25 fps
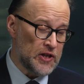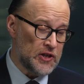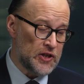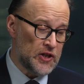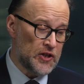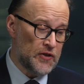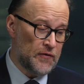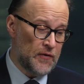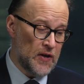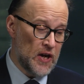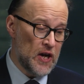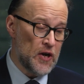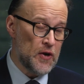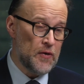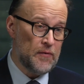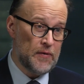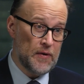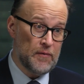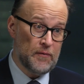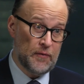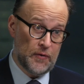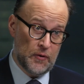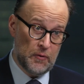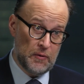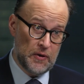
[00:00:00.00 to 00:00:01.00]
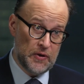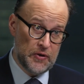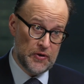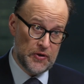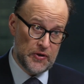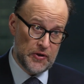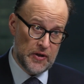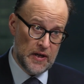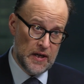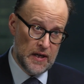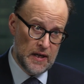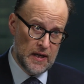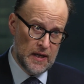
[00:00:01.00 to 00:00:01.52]
its sphere of
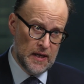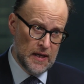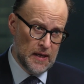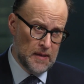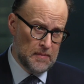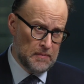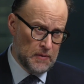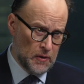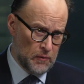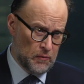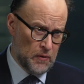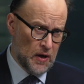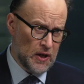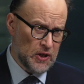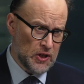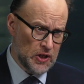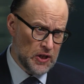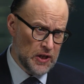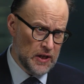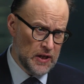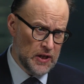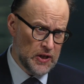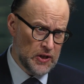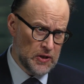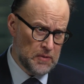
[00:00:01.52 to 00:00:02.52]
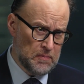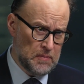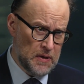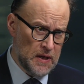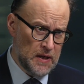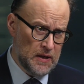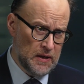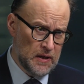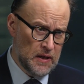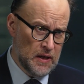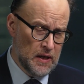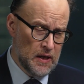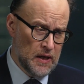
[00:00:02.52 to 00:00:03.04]
influence, but Russia has
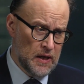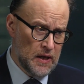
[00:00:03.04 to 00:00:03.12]
been